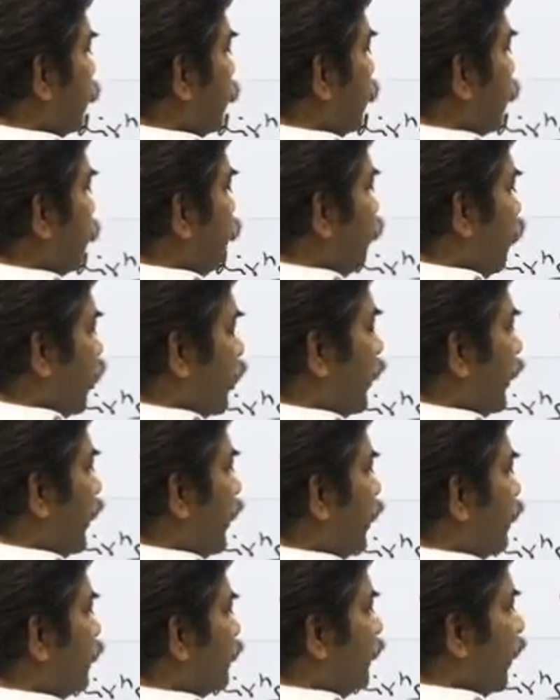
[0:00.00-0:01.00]
for the
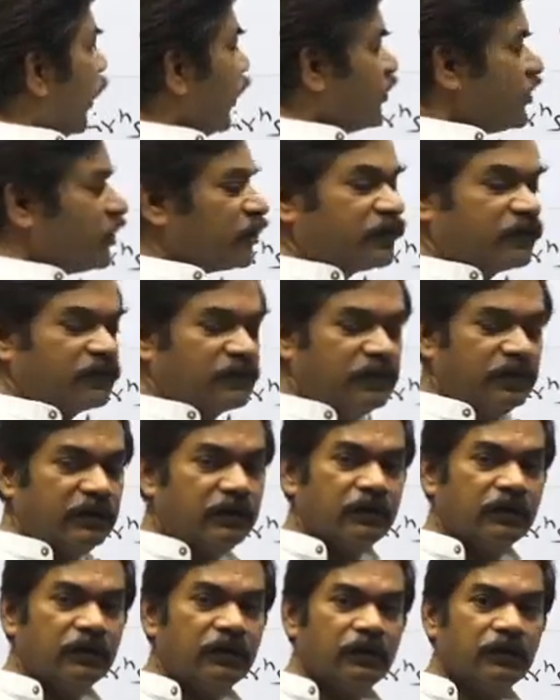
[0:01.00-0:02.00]
X direction is
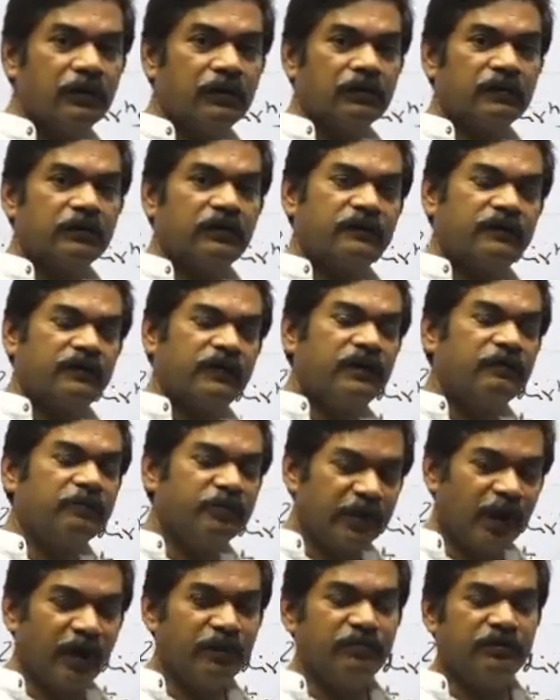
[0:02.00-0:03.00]
t, the same
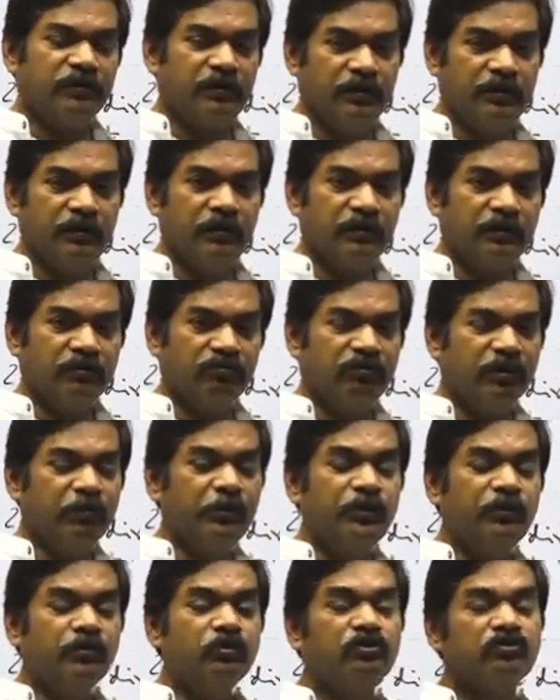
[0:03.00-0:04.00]
time t will
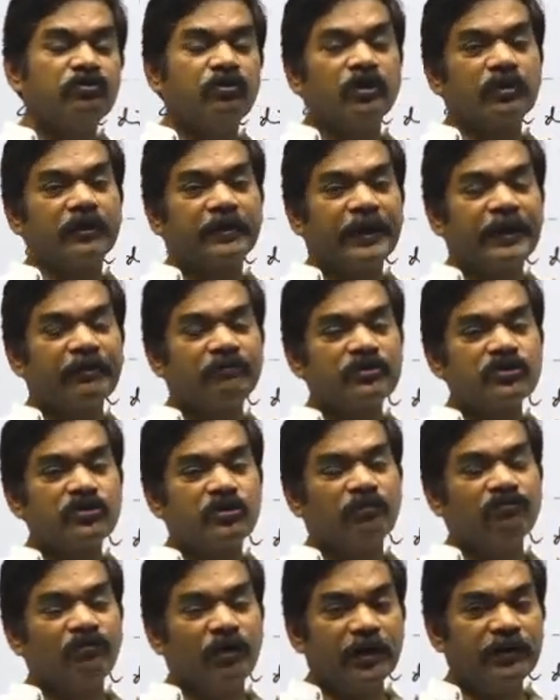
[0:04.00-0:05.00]
be used for the
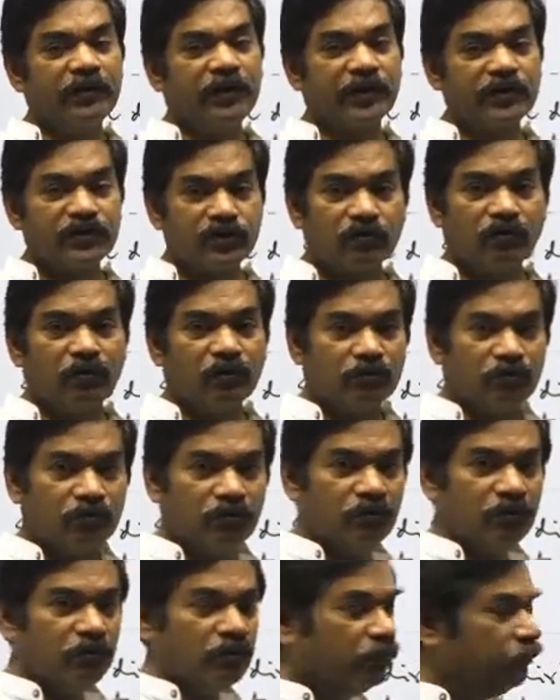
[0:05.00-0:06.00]
calculation of Y direction also.
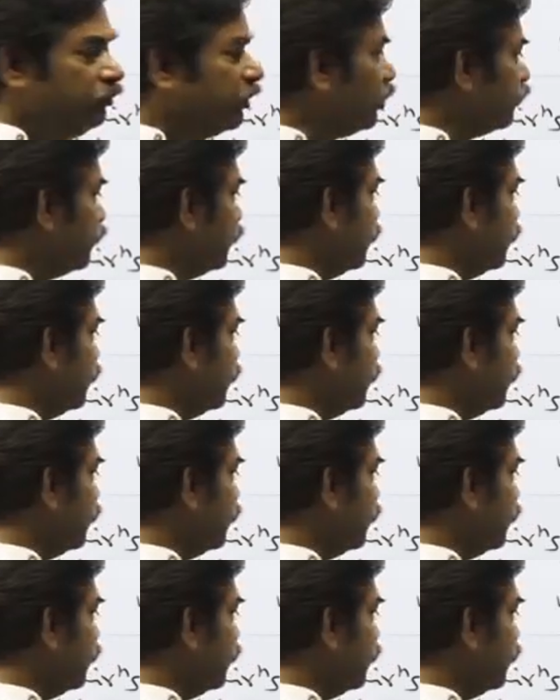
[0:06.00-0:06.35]
Because see